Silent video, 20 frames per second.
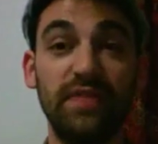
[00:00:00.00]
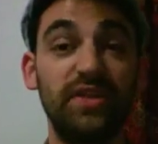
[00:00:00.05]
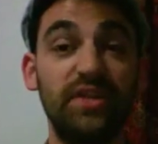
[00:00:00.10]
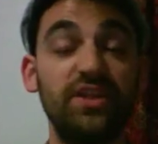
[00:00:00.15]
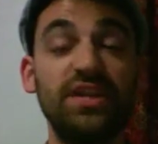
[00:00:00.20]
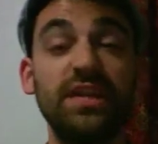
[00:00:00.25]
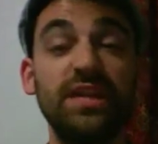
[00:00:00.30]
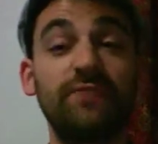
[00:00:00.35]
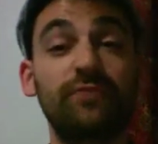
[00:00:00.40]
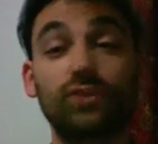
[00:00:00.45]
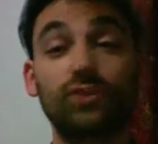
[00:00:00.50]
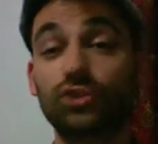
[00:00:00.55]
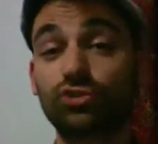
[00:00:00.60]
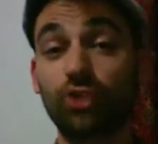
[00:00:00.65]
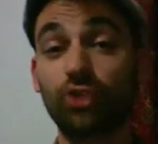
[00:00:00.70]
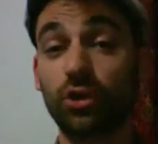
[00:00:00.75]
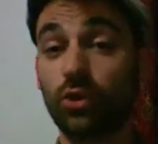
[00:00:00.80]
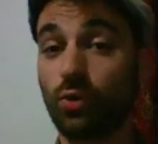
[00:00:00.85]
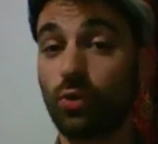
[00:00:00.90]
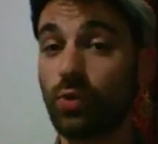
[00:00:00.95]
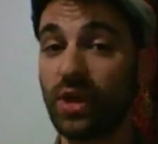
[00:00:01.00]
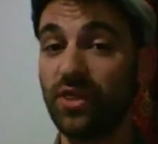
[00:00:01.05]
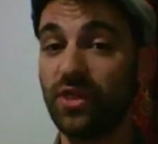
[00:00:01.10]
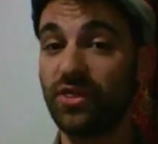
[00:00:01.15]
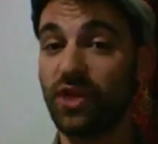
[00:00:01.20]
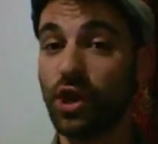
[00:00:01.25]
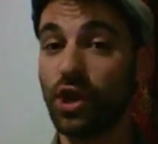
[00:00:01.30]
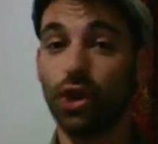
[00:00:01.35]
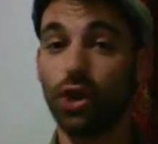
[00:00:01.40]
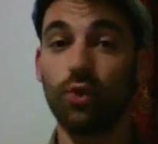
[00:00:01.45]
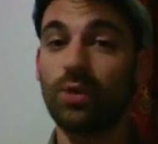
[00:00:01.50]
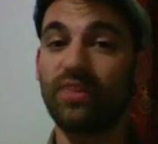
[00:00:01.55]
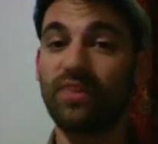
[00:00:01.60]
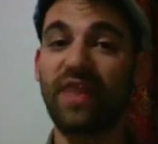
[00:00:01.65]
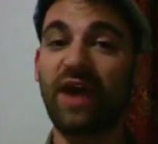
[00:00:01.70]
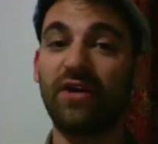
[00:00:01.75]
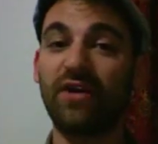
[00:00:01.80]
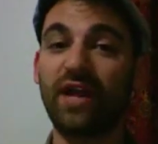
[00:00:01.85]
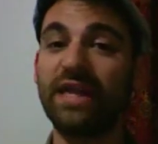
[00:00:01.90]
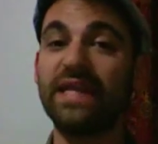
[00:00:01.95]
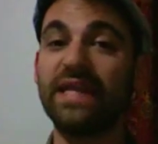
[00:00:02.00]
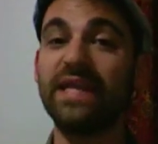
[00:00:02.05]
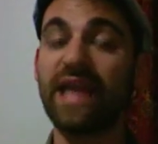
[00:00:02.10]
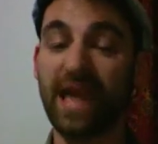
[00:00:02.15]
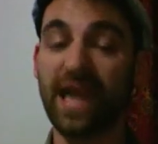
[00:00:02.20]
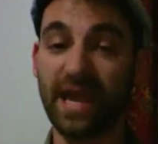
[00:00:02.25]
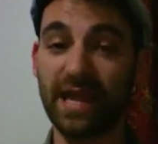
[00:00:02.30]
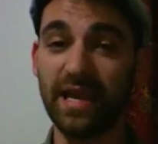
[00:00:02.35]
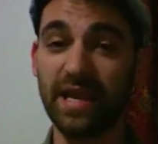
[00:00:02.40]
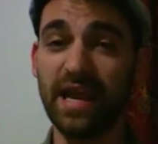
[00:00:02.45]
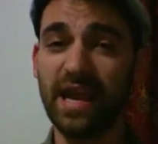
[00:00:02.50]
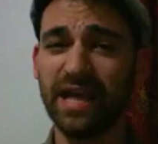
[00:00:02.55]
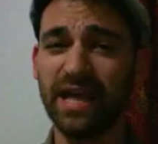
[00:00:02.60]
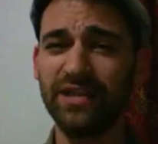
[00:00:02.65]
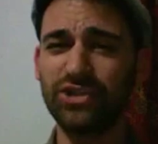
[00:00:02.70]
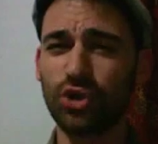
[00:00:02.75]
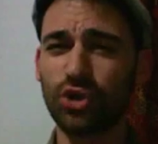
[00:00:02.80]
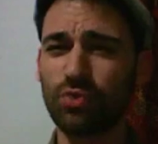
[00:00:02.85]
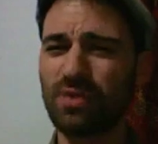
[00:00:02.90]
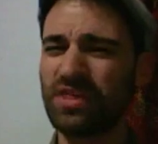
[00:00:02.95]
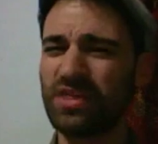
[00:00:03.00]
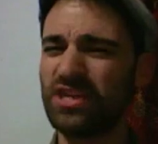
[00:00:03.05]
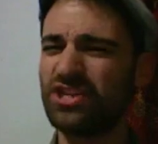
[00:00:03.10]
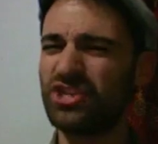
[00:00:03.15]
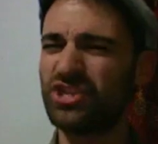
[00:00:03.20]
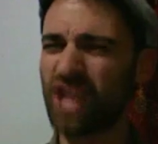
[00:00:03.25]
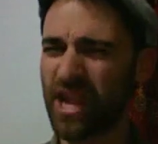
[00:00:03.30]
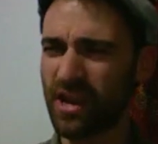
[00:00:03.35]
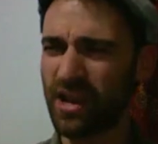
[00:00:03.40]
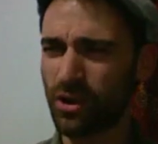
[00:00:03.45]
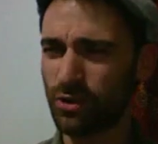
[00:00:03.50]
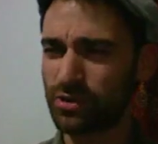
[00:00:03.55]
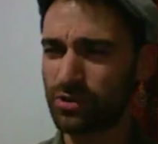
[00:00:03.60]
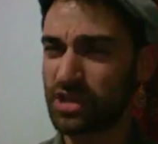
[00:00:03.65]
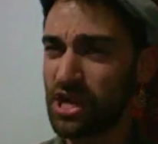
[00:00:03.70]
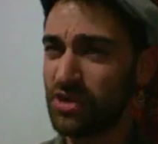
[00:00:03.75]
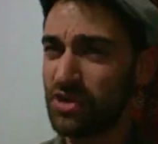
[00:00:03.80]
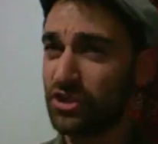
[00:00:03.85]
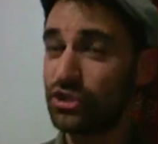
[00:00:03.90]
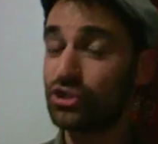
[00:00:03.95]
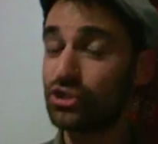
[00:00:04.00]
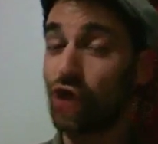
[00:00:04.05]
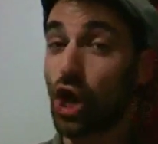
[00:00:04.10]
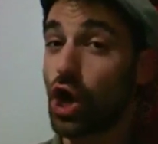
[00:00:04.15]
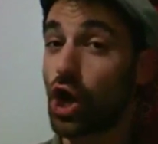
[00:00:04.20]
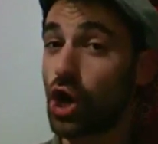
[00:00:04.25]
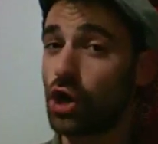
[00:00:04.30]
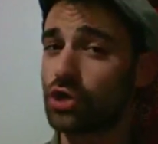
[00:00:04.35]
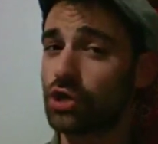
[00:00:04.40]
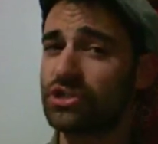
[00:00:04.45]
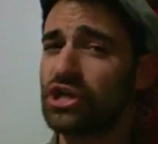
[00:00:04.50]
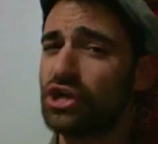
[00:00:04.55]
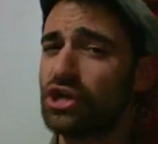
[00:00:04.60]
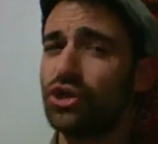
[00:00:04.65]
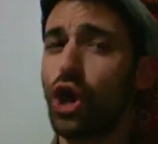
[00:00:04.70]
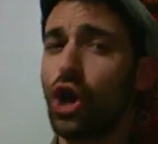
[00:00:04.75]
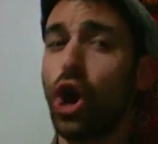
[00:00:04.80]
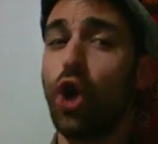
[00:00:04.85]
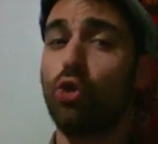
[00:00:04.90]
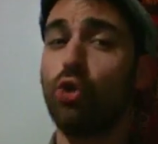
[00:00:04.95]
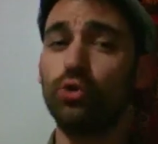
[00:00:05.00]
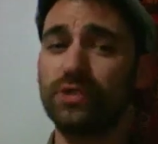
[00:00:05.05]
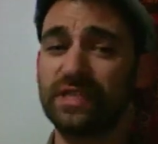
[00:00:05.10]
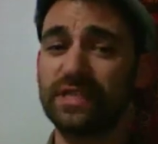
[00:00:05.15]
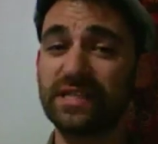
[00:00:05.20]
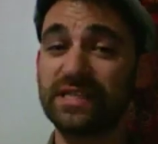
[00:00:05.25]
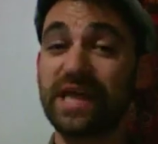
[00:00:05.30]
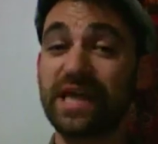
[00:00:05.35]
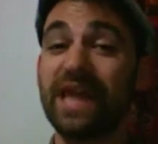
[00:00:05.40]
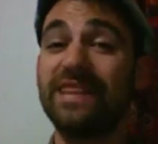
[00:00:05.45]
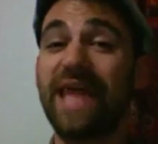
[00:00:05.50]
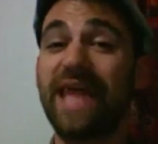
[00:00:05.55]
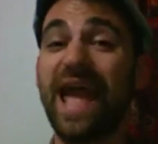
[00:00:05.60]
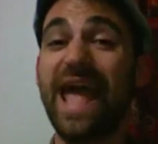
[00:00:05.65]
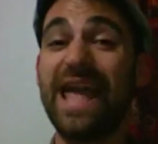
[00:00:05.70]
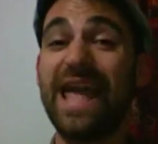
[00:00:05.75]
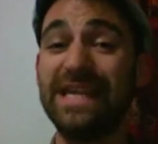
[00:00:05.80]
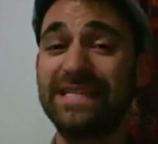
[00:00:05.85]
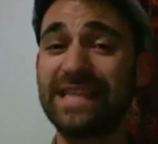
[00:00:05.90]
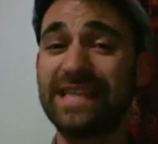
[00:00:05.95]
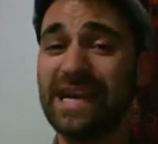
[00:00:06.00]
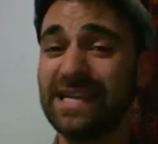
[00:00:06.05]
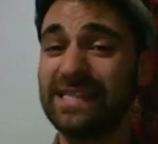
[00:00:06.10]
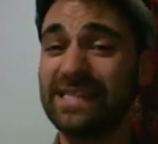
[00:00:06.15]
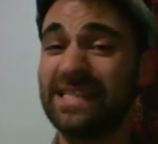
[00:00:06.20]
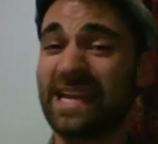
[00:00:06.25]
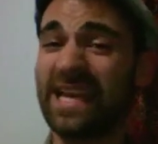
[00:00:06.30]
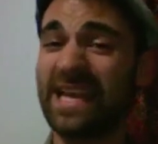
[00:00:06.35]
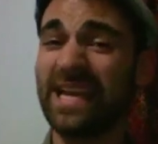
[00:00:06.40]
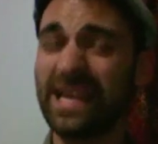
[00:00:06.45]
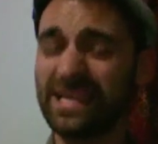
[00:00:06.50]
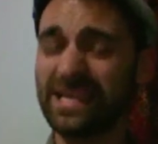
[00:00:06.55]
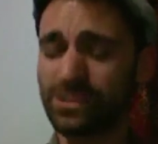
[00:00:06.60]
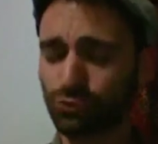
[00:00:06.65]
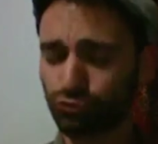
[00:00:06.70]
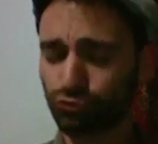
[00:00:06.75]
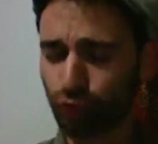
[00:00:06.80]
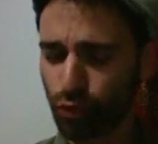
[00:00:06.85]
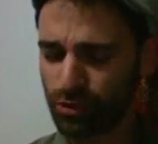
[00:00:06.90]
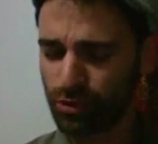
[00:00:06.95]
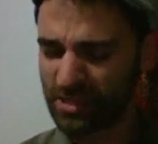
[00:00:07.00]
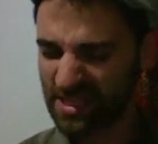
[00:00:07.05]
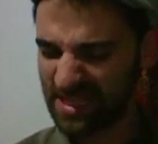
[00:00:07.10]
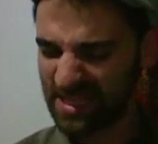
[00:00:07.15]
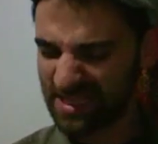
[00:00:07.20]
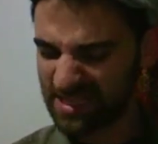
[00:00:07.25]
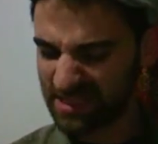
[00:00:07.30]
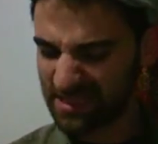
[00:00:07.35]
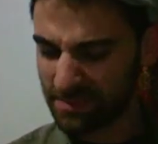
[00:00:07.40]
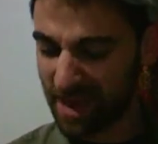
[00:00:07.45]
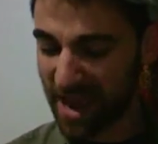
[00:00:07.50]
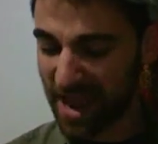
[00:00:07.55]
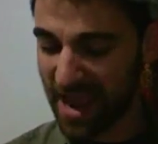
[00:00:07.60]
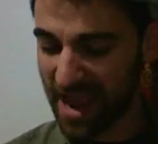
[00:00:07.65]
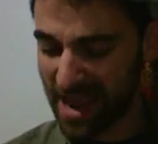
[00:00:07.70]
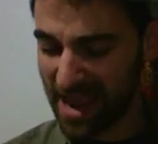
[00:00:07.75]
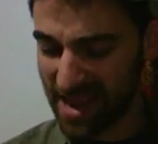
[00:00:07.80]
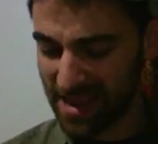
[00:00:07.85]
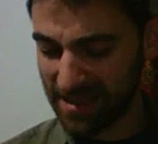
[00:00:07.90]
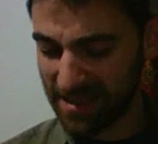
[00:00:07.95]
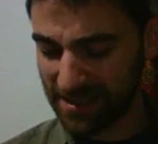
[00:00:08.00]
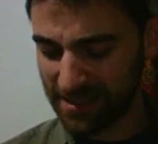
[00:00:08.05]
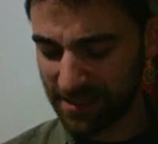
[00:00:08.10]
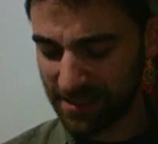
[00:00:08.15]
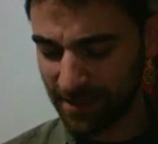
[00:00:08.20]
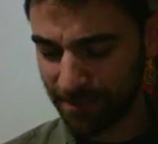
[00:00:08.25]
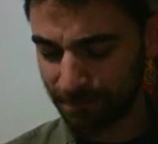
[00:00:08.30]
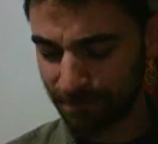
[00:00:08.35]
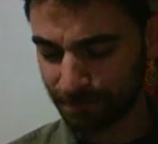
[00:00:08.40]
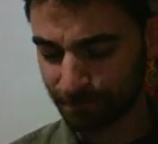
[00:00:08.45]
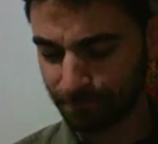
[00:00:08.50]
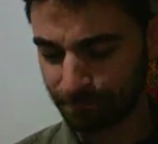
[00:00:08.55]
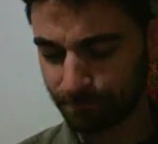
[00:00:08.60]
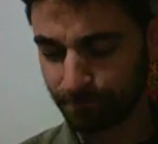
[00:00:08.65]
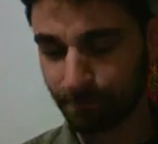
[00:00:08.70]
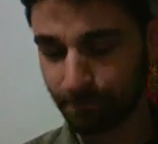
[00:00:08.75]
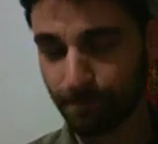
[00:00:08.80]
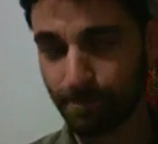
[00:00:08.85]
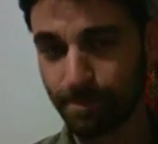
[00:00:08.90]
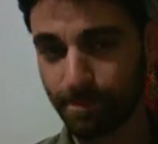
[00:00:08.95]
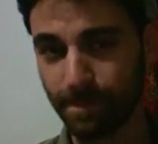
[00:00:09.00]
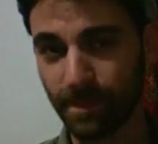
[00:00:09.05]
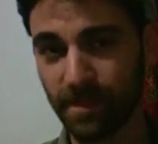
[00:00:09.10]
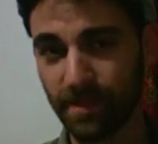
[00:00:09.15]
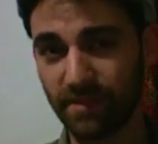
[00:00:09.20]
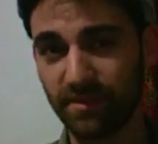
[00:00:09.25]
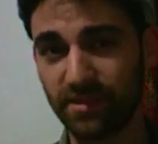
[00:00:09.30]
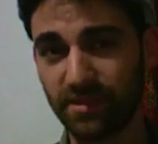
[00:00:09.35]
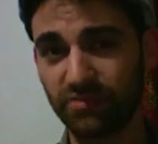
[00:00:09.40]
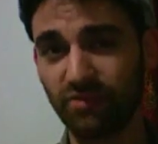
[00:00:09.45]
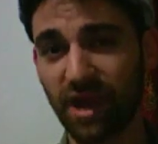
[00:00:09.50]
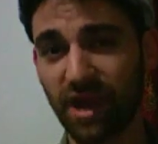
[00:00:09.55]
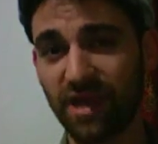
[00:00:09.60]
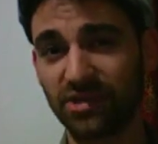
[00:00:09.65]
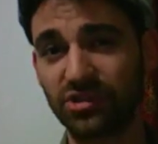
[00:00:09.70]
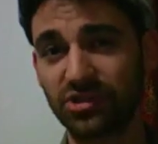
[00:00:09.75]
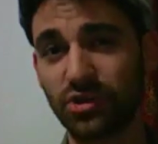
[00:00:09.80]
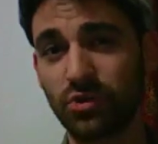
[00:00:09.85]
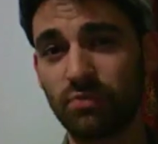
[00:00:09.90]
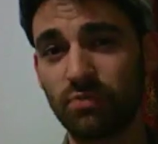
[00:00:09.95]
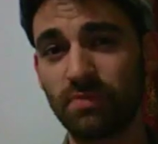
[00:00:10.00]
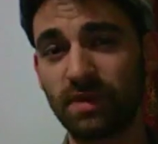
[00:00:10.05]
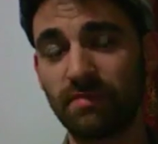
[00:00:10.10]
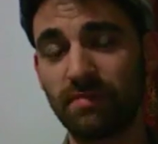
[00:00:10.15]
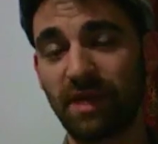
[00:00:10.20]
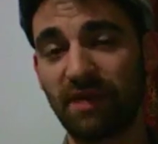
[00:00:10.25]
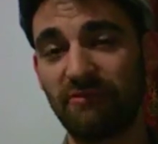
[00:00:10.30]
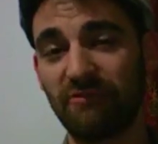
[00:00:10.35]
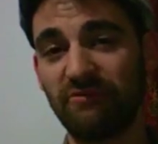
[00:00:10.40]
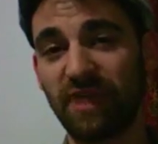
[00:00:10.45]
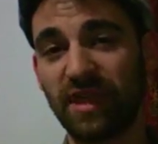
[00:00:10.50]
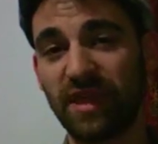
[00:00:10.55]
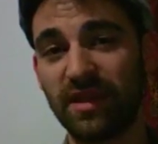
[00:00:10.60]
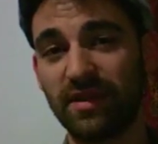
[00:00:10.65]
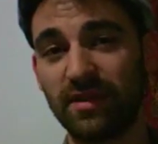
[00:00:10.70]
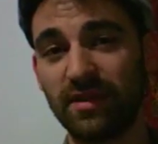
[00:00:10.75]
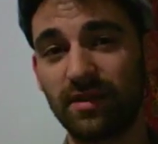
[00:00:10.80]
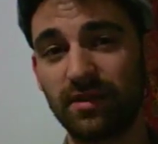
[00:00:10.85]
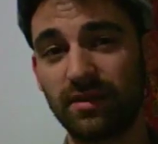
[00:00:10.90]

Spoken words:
The need for struggle with or without any gain. It showed me the jails, the dogs, the hoses, the hate, digging its roots into my hand. This rock showed me my fate.